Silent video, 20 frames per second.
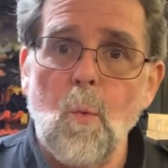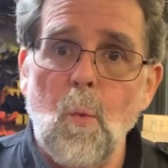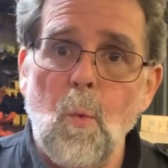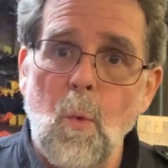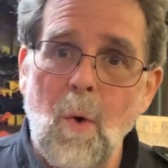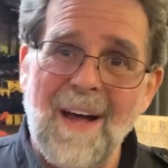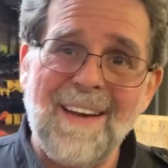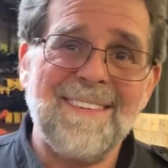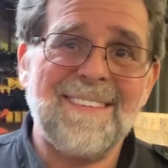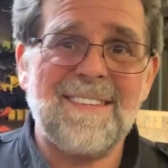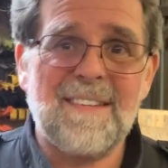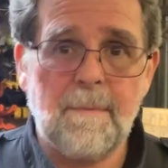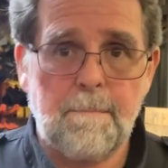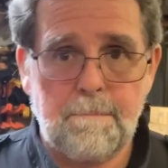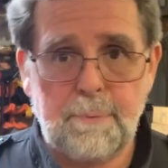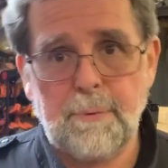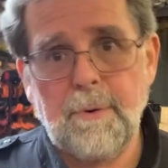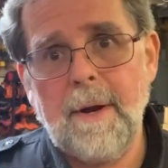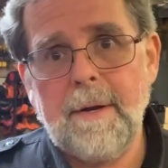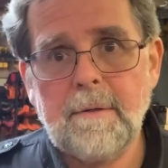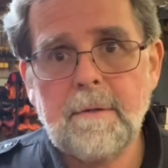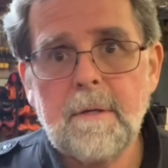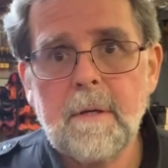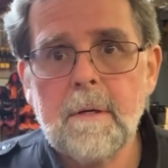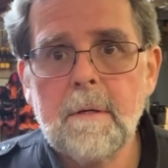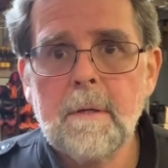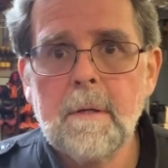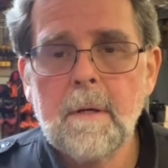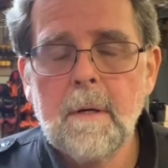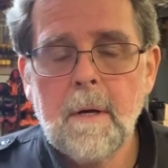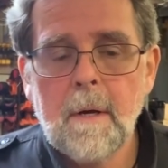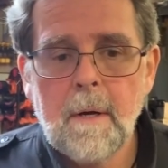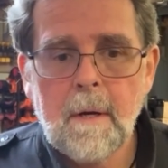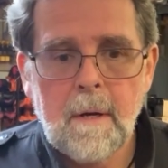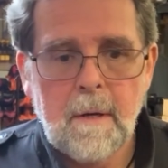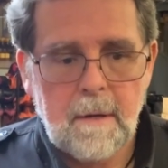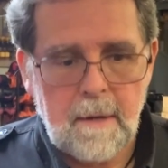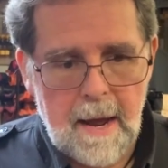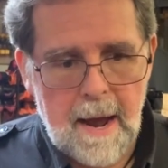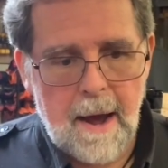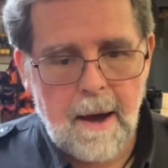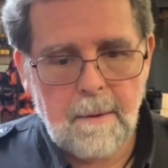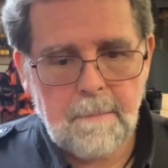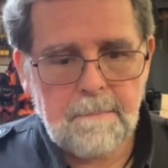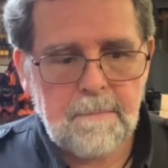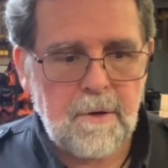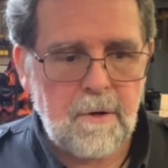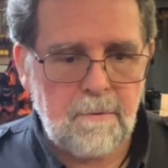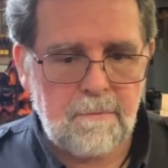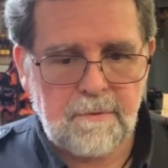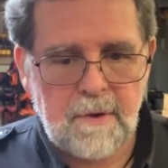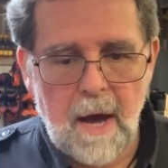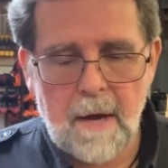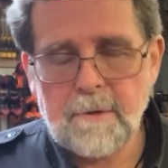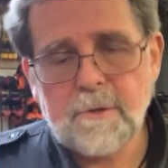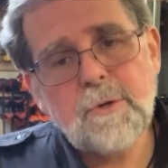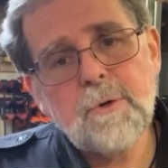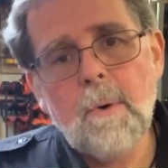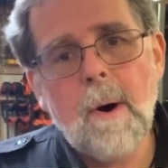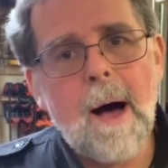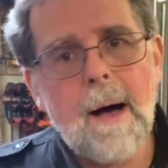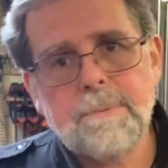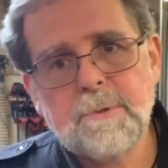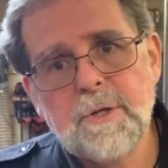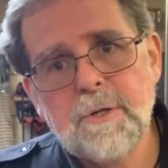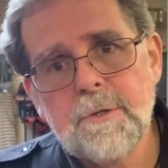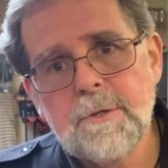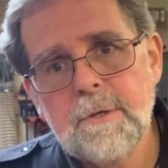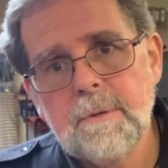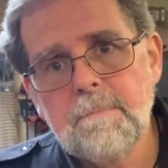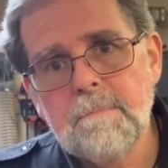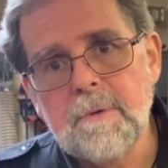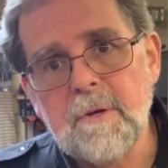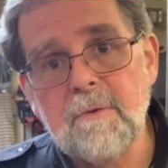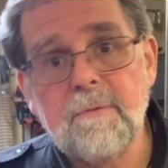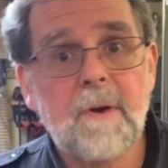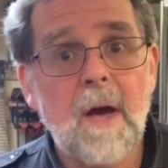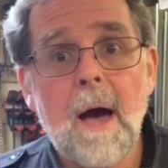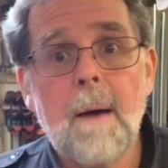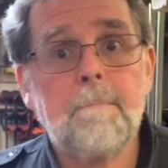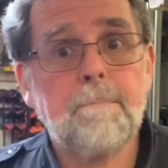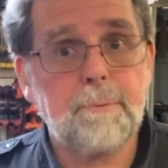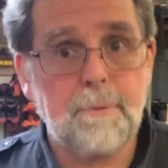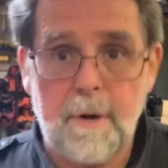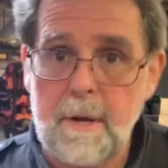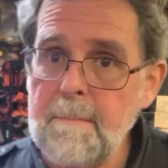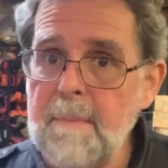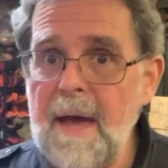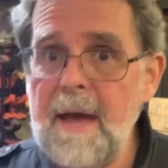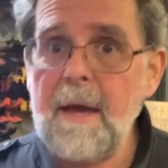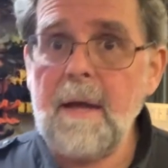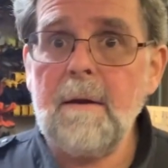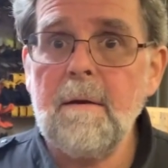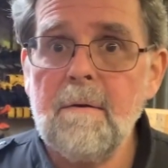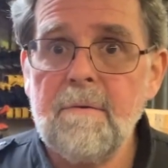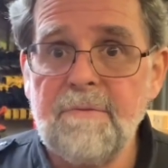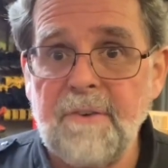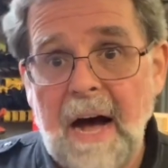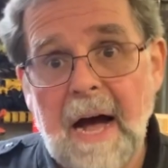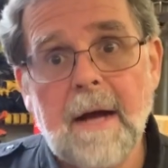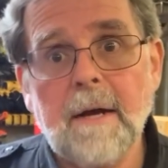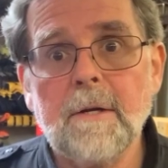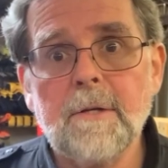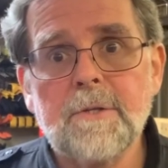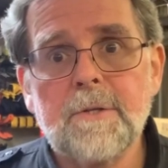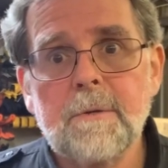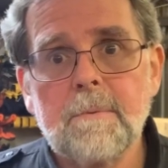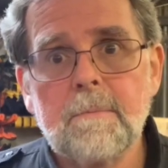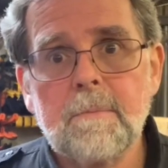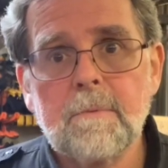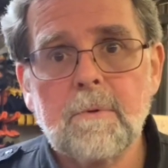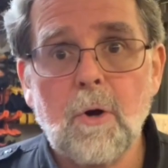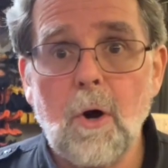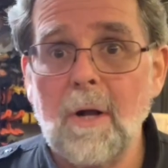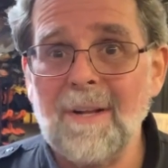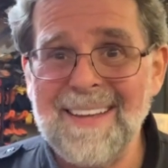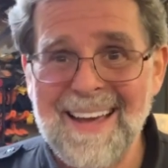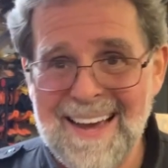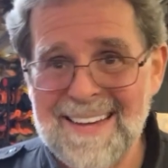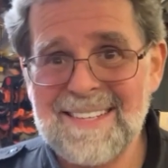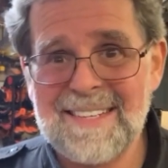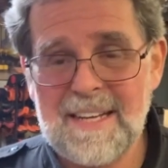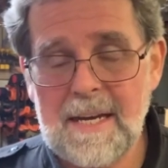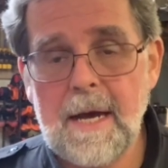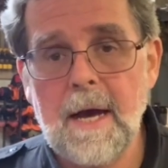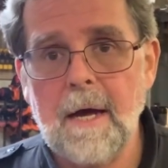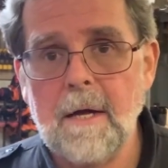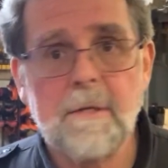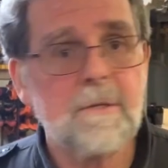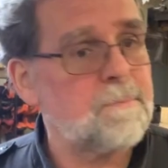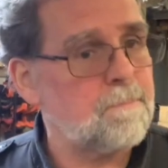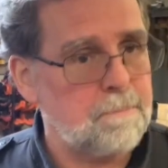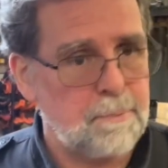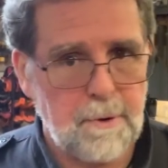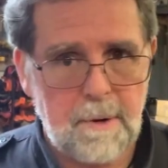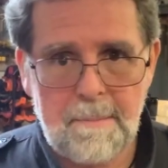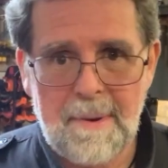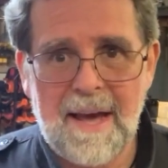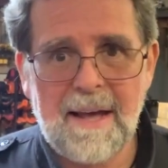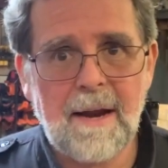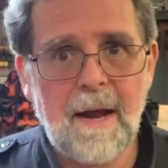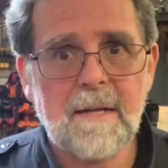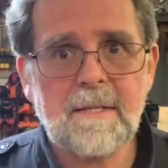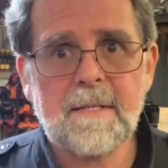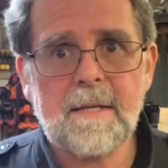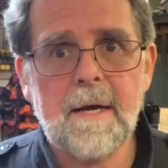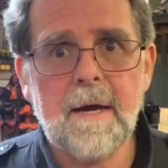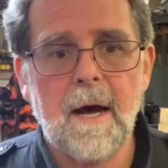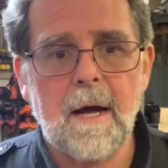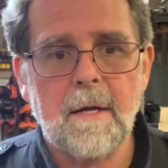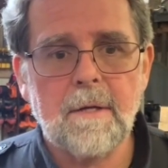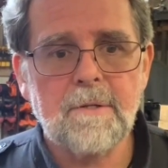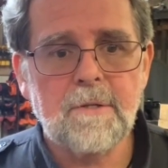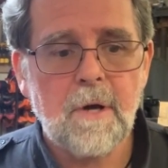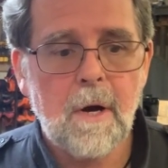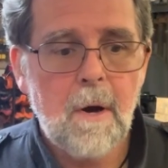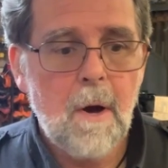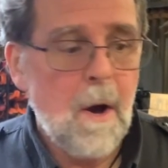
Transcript: what to print. Now, you've got two options. You've got pre-made files called STLs, pre-made STLs,